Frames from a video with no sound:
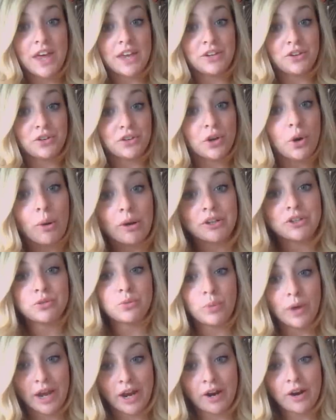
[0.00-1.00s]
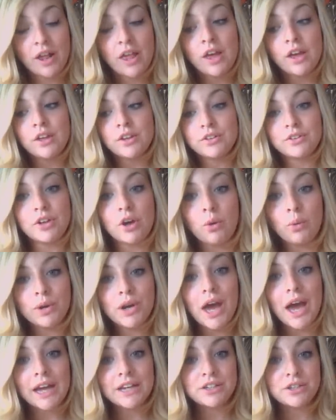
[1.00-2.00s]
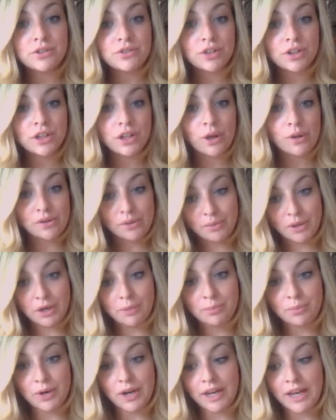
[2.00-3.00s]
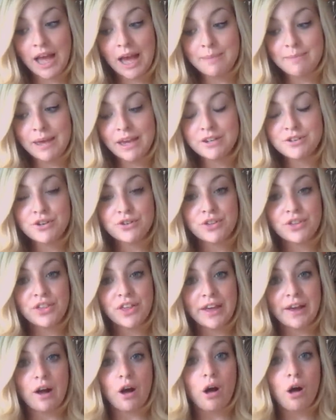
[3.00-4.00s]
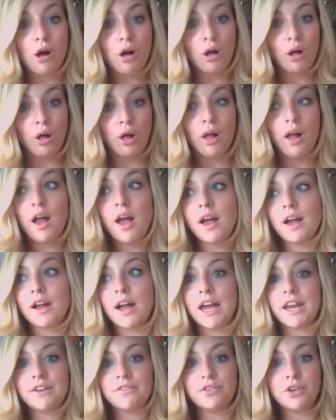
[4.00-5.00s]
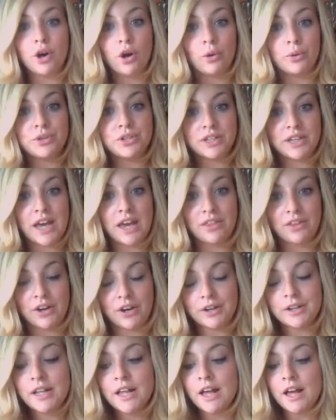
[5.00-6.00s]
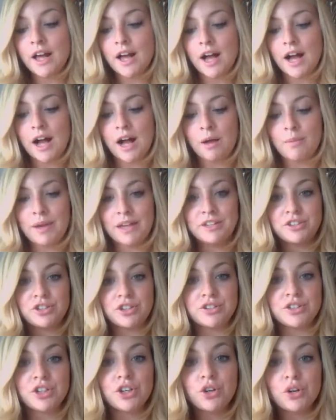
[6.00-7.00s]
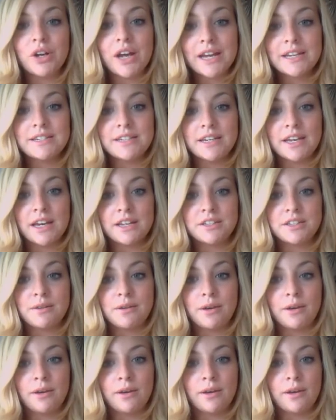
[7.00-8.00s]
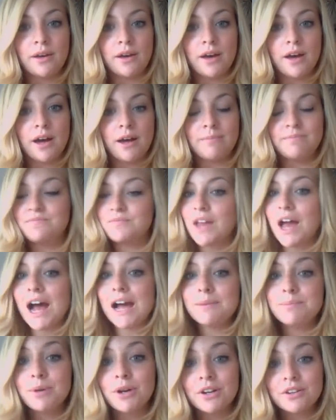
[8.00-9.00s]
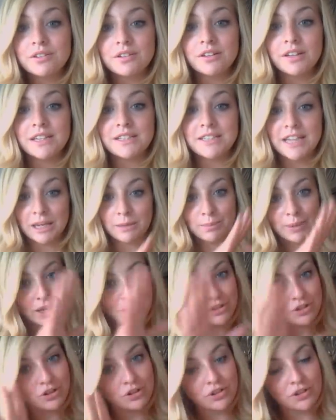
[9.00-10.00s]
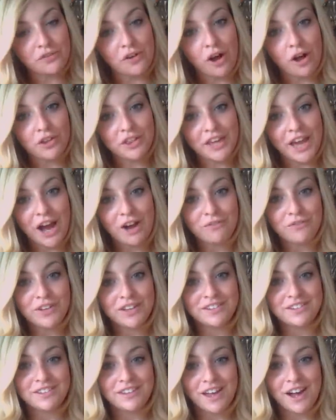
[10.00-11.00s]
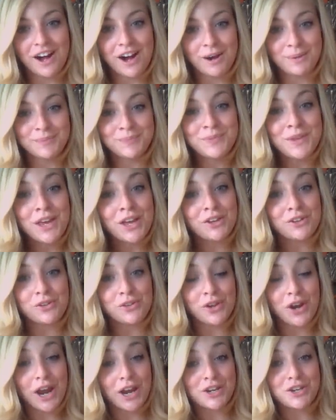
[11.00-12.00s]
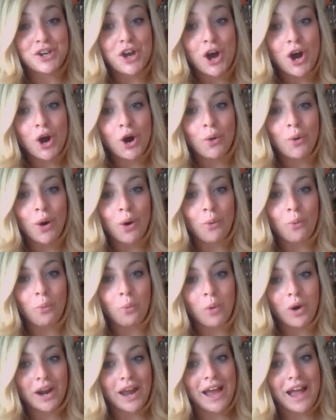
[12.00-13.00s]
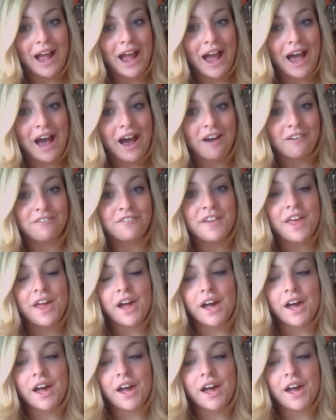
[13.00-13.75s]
than you're going to wear. So when I choose the clothes I'm going to bring, I make sure that they all kind of go together. It's just a good idea to, I personally take pictures of all the outfits so that I know what I have